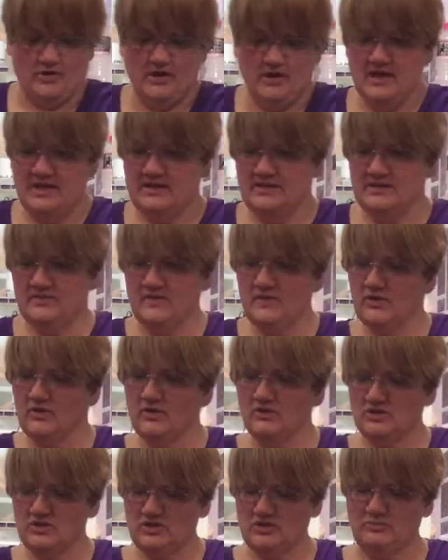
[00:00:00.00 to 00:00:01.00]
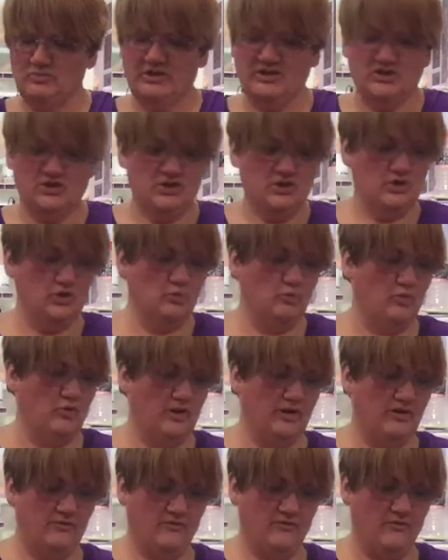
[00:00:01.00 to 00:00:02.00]
Because vinegar should be
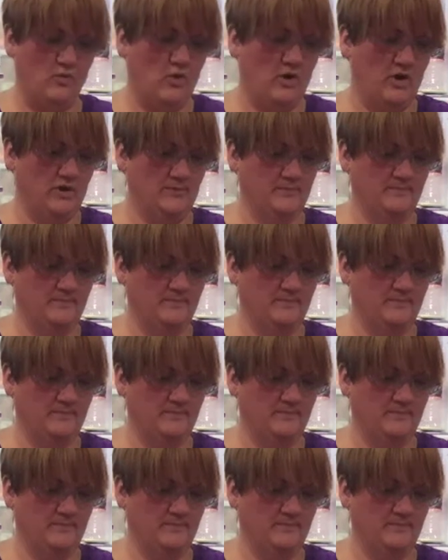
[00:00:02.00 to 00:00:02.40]
2.4.